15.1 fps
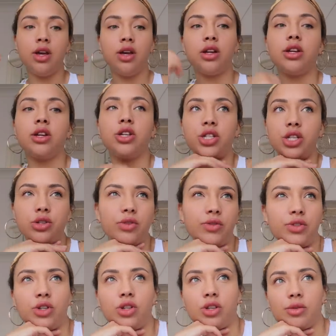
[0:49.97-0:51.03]
and I usually sort
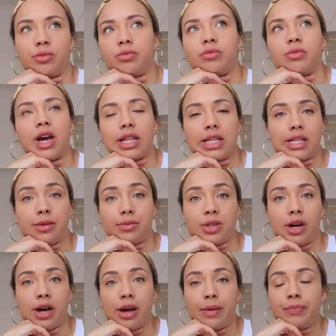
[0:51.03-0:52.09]
of do them at the same
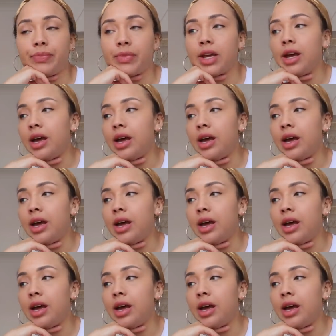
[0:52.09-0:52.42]
time.